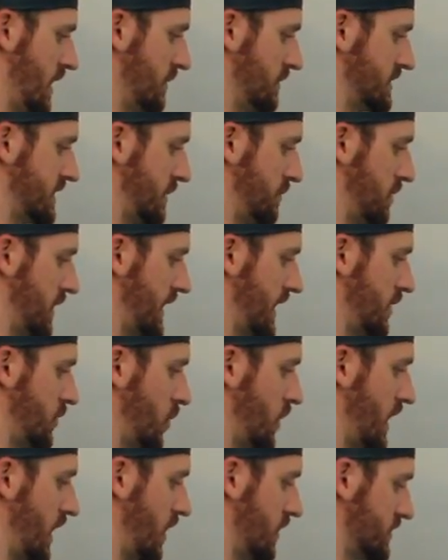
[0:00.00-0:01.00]
I'm gonna say
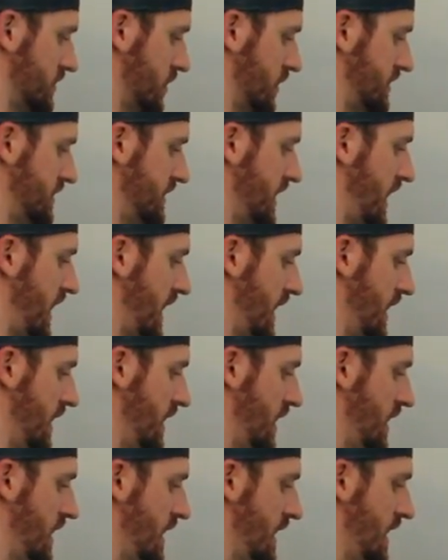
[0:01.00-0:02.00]
planned well. So it's not
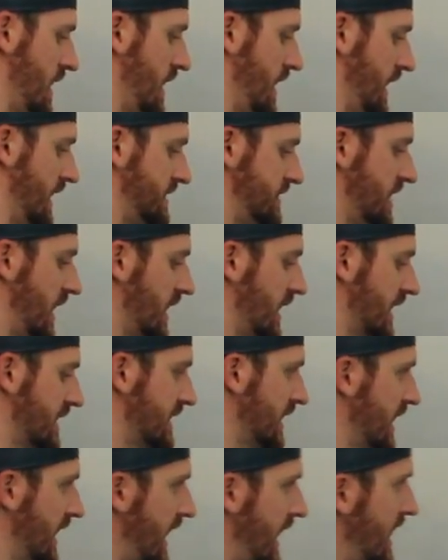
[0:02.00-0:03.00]

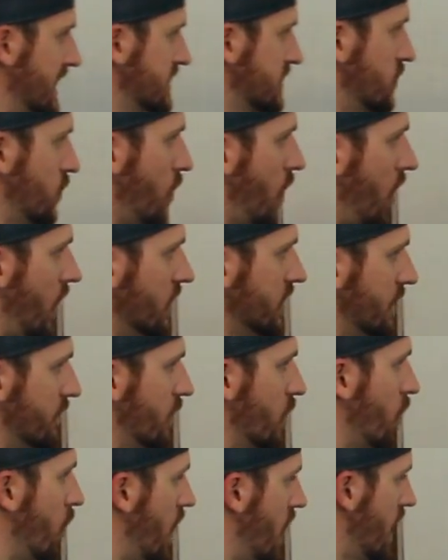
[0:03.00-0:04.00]
like the last wall
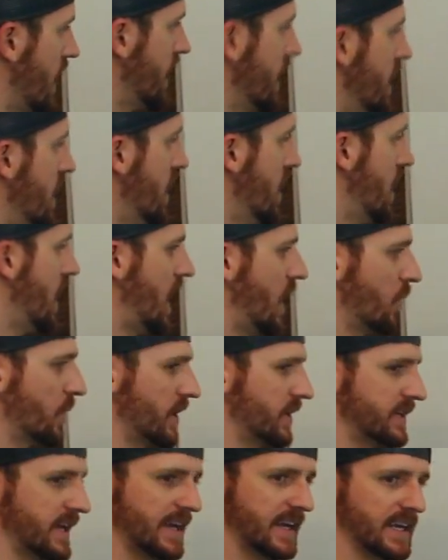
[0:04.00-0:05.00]
number 1
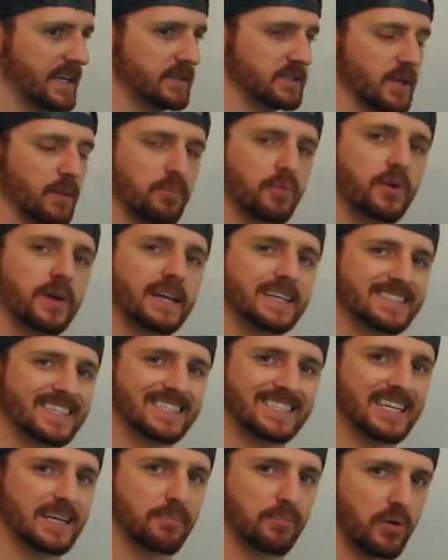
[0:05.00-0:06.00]
where you're taking some
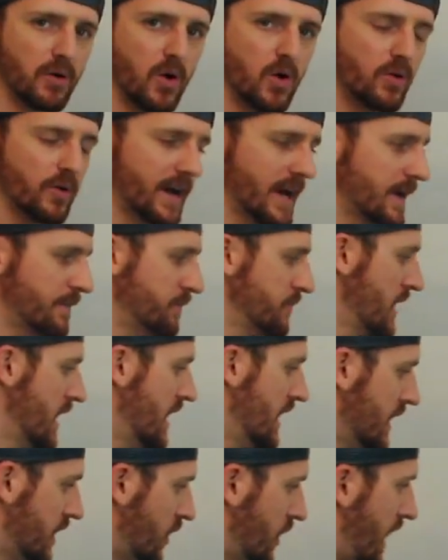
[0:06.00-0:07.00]
pre-existing program.
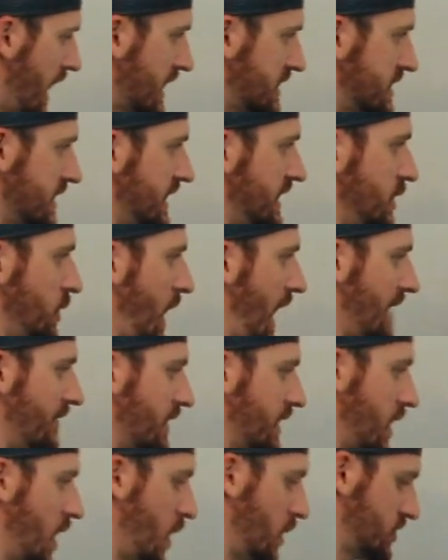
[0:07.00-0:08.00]
You
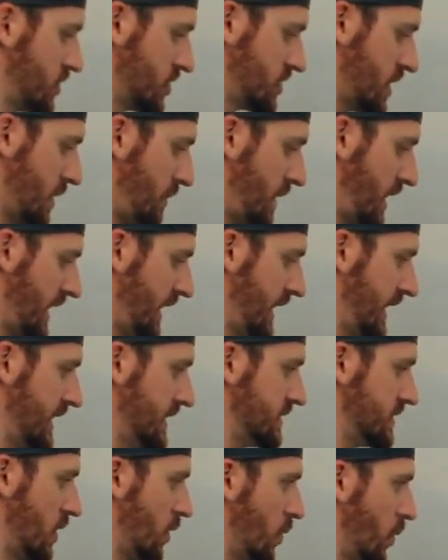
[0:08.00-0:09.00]
have a coach or somebody
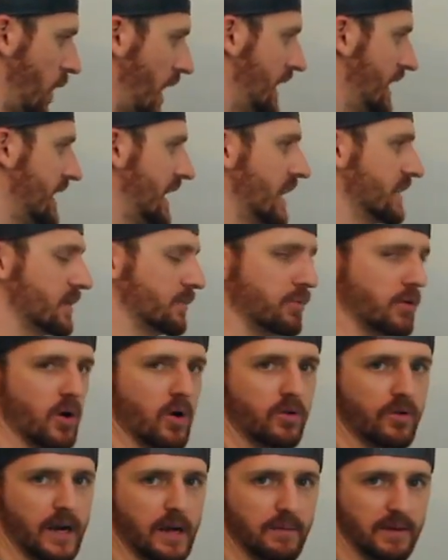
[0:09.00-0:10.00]
is writing out the
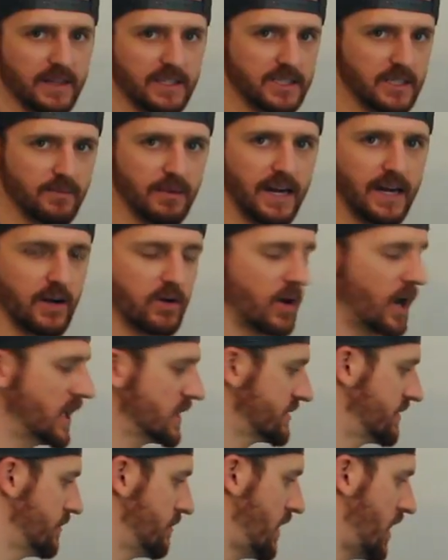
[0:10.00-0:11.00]
programming. This could be at a
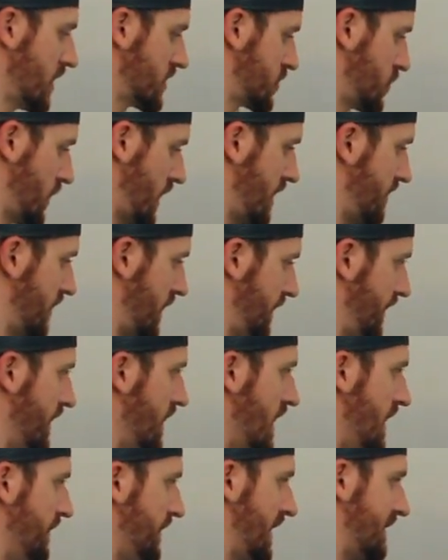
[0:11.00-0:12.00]
CrossFit box or whatever, and
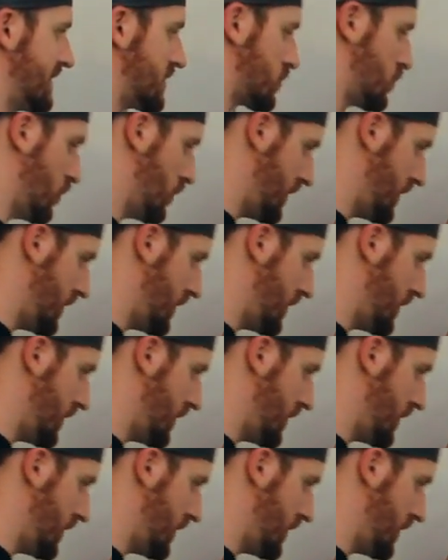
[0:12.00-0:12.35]
they have this